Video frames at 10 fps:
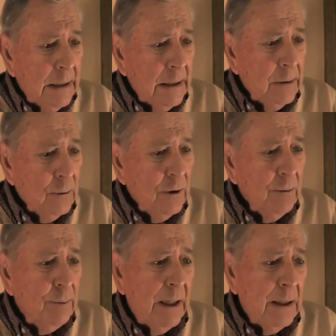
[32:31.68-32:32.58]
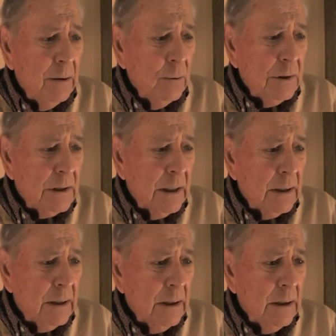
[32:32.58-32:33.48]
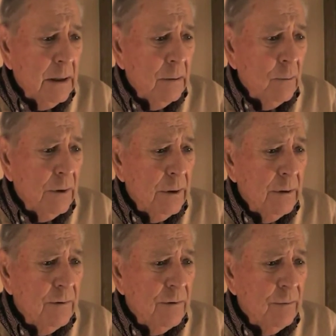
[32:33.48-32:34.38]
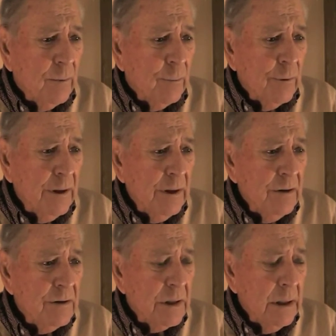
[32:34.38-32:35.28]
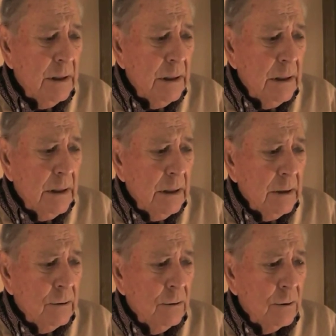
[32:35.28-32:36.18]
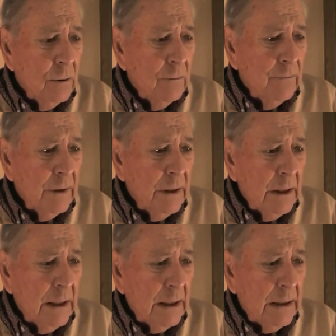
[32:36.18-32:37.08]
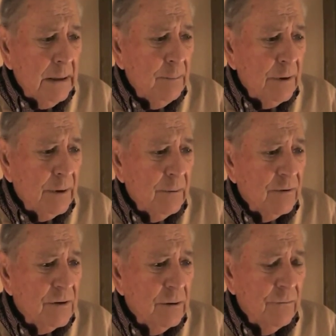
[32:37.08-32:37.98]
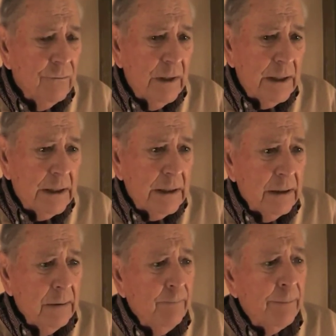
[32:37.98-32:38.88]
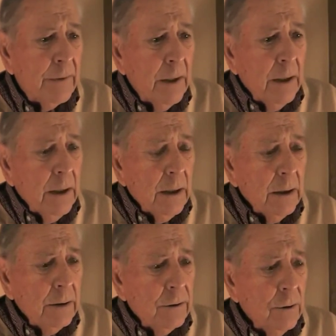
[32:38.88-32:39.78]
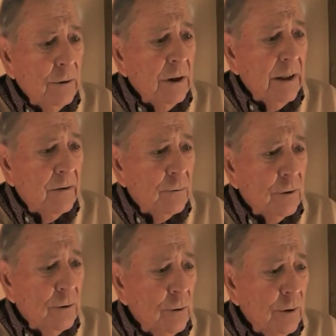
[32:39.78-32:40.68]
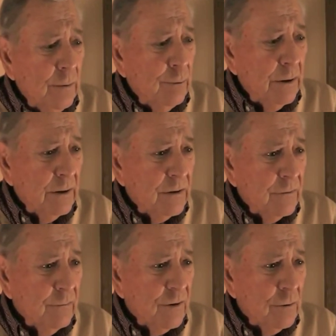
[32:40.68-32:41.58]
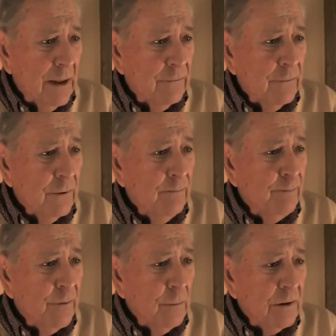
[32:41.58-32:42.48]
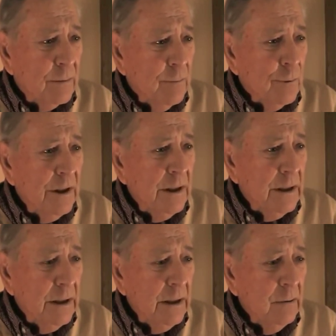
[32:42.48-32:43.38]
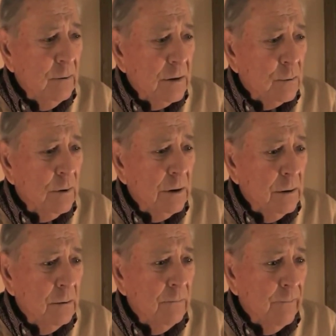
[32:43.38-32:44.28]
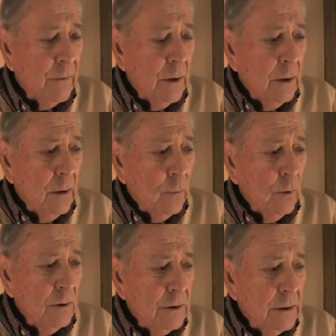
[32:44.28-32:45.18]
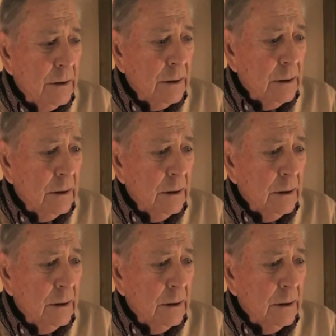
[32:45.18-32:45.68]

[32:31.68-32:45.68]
And Ernie Pyle was at the when the Marines took over the island, but they were still fighting. And that's where Tony Brettis from Stratford was a Marine, and he was one of the ones that